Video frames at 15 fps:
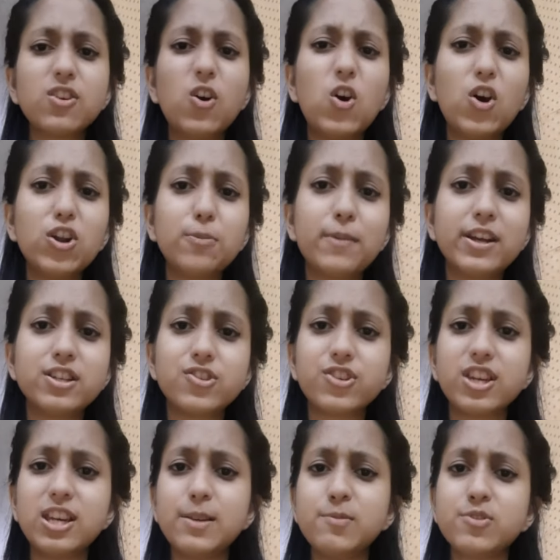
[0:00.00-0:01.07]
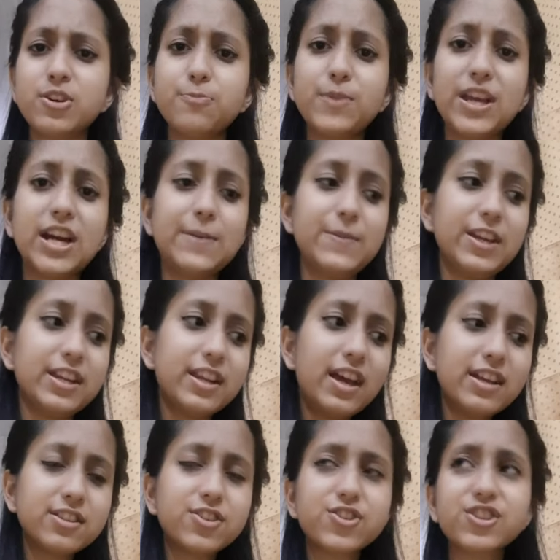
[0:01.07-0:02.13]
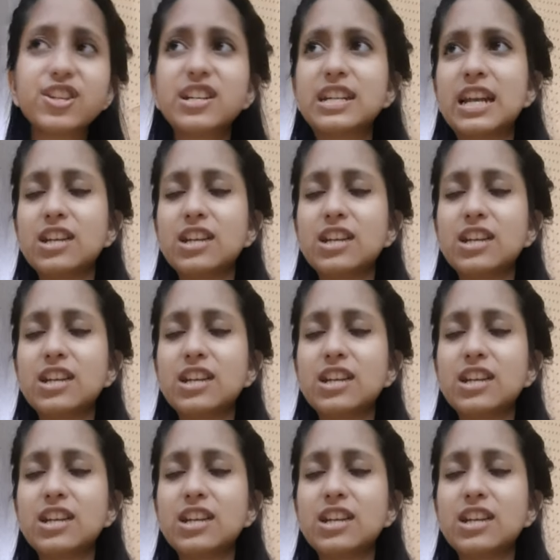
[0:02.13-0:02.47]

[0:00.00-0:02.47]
all my dreams of becoming an astronaut,